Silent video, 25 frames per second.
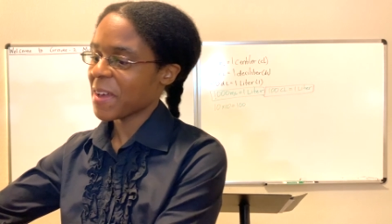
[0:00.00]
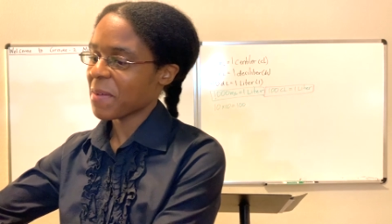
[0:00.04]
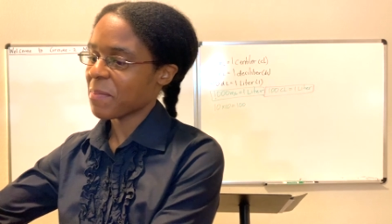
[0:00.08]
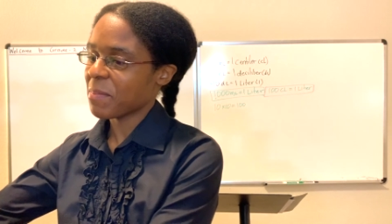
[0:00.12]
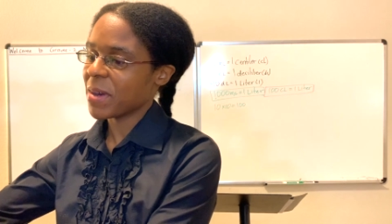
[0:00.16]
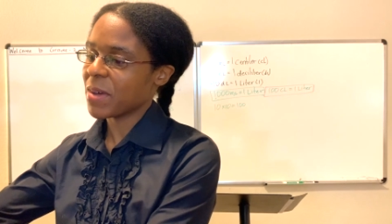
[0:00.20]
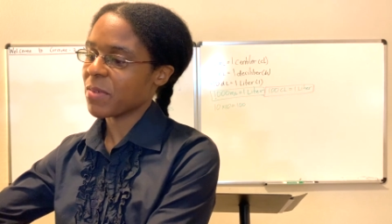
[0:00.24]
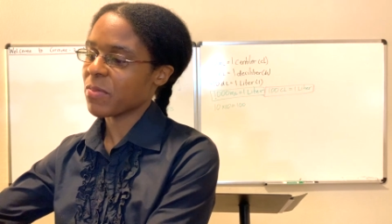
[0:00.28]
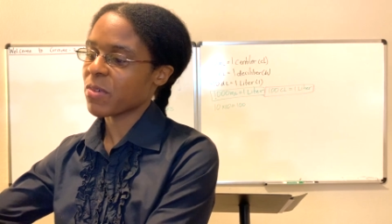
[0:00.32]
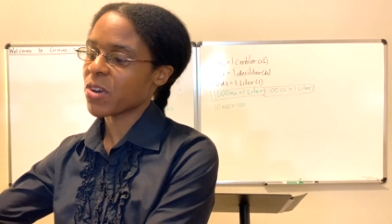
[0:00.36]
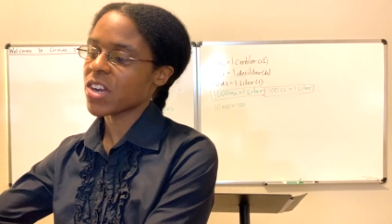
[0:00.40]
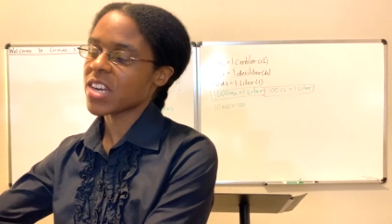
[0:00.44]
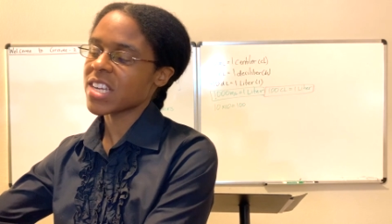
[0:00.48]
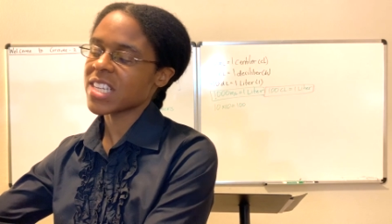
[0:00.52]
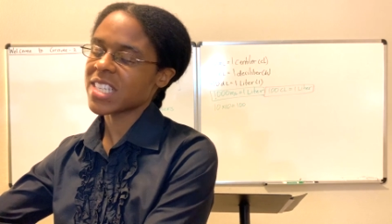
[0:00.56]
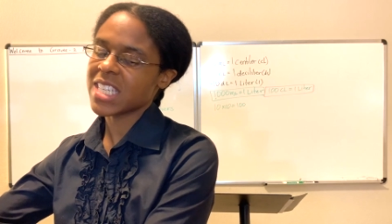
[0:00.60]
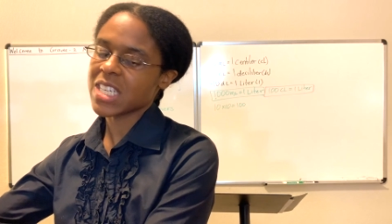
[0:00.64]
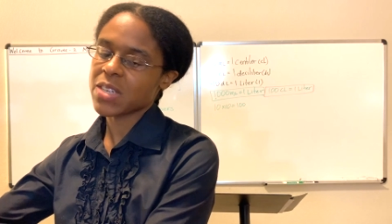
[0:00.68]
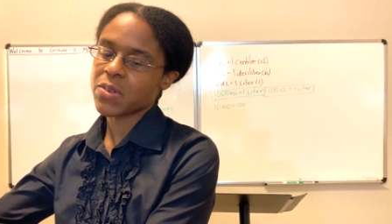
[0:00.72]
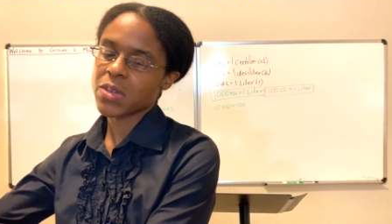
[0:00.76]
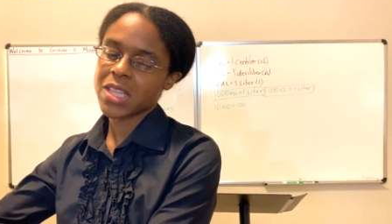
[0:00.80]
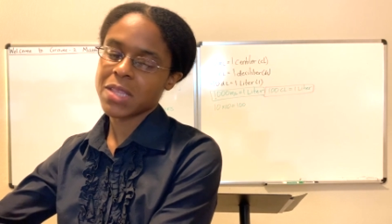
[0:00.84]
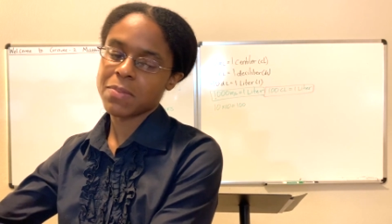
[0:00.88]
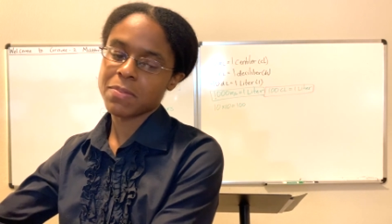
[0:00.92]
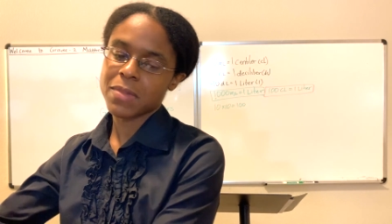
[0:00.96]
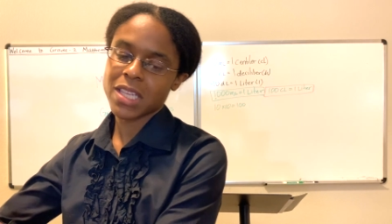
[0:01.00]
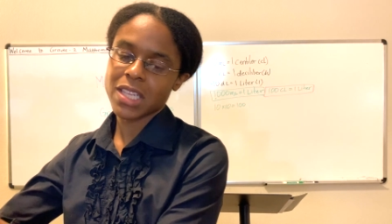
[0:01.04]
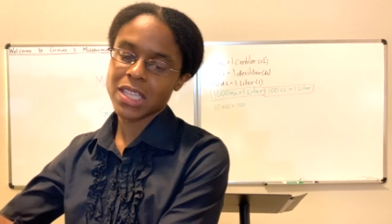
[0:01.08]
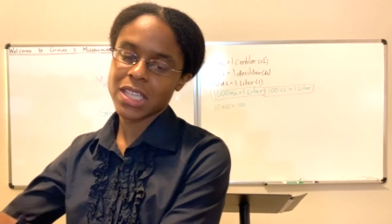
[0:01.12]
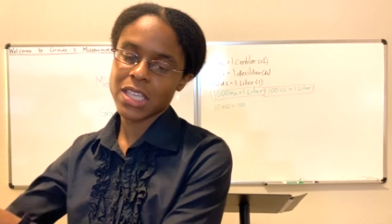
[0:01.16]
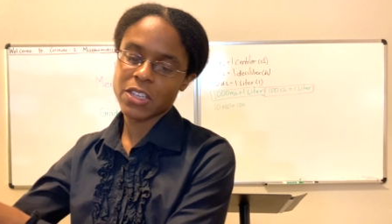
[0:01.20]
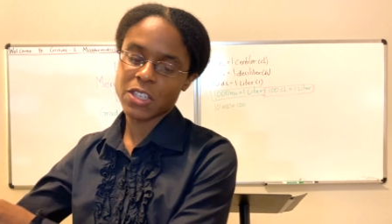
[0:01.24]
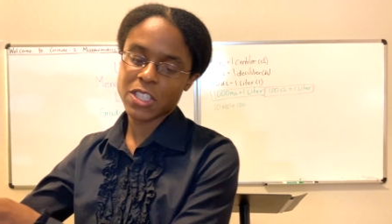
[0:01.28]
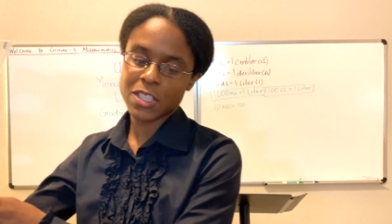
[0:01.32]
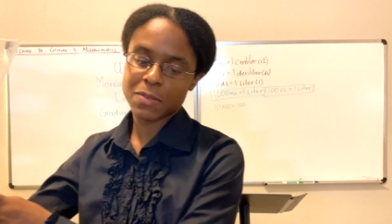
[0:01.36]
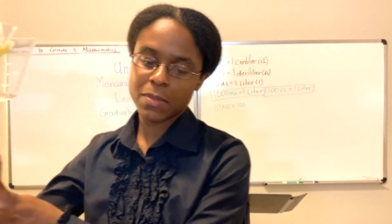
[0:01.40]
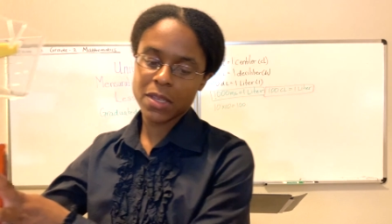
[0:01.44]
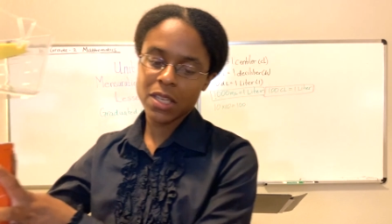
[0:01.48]
but we're gonna stick with
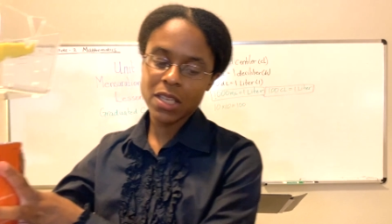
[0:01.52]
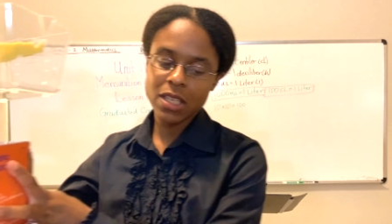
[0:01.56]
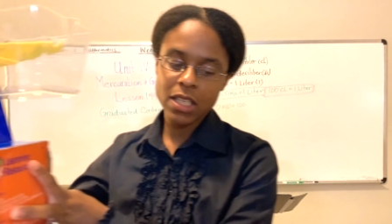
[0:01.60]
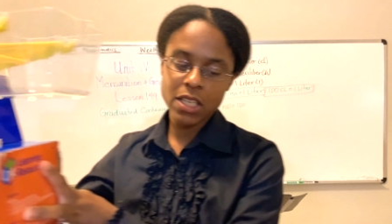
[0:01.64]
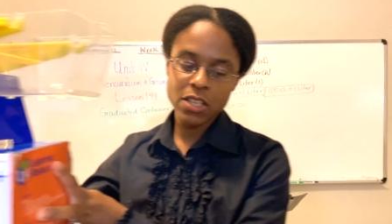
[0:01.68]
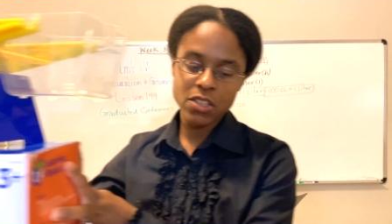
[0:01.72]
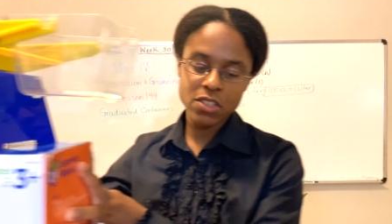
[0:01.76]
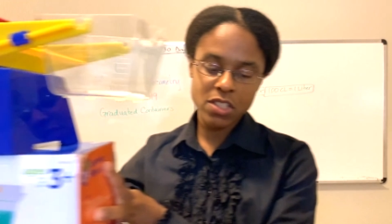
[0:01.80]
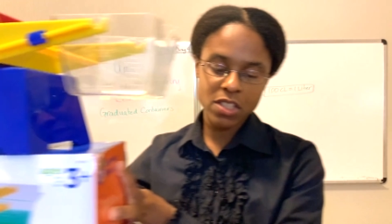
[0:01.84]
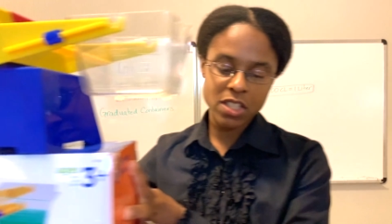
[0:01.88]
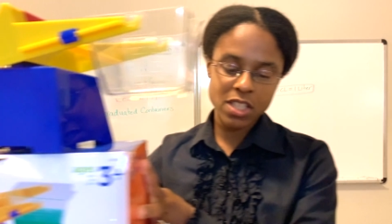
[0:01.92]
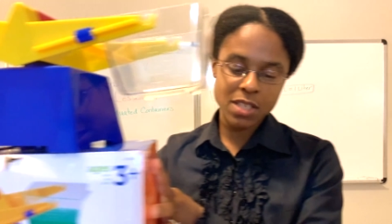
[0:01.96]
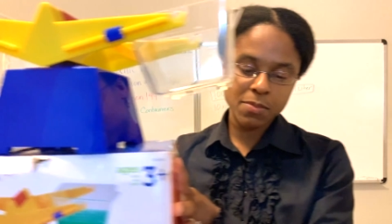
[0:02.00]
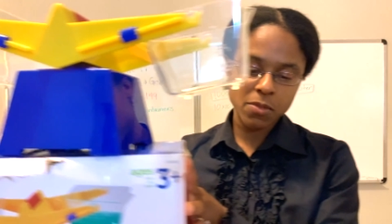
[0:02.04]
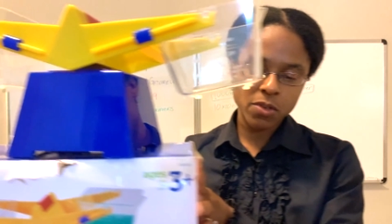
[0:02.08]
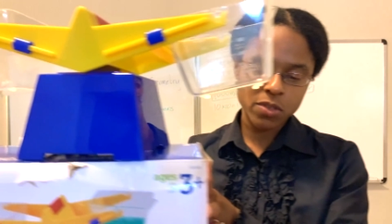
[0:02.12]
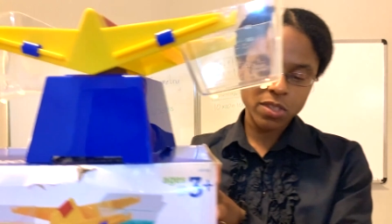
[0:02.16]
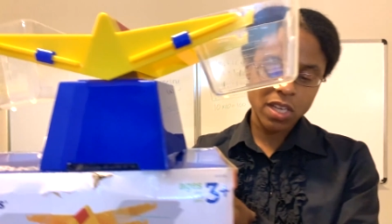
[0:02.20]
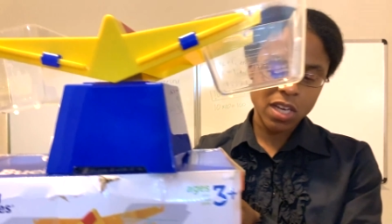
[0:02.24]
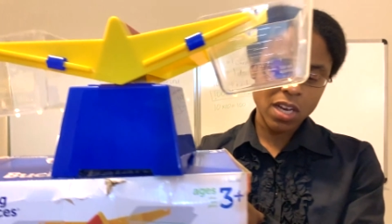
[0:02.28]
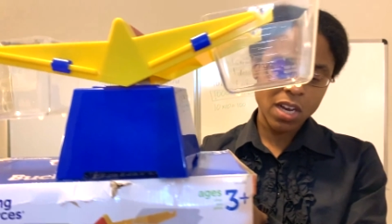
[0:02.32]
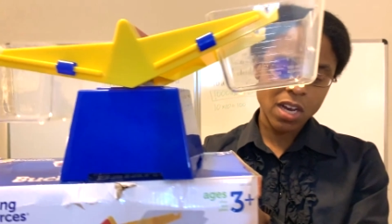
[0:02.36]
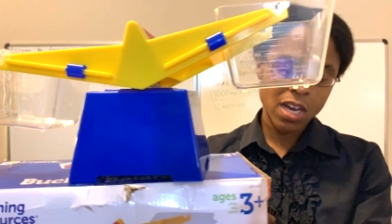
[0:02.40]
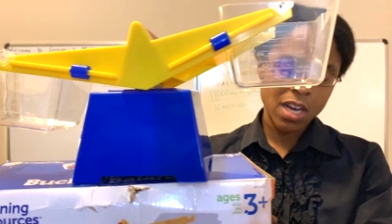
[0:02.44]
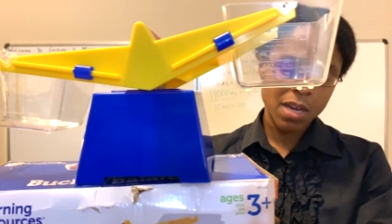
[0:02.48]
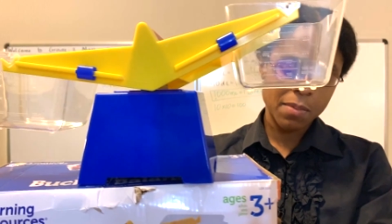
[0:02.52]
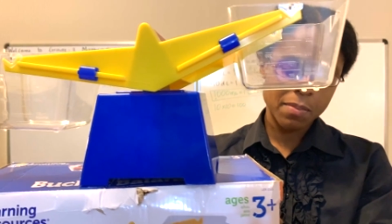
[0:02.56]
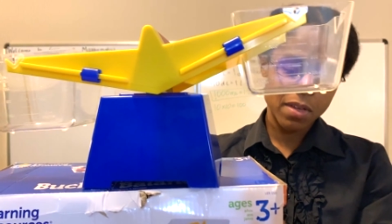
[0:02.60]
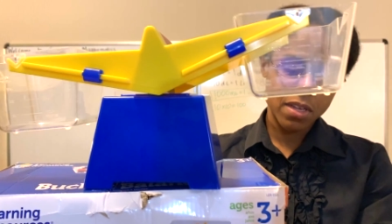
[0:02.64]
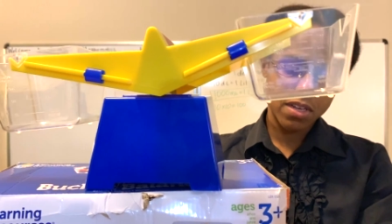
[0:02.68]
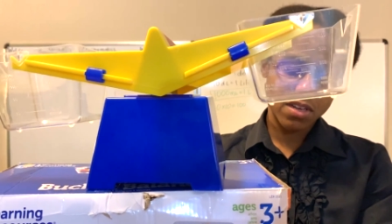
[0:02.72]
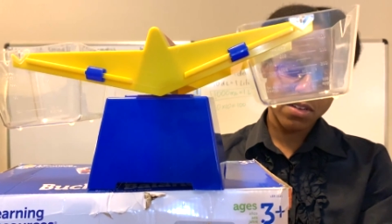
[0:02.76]
milliliters. Milliliters is the most common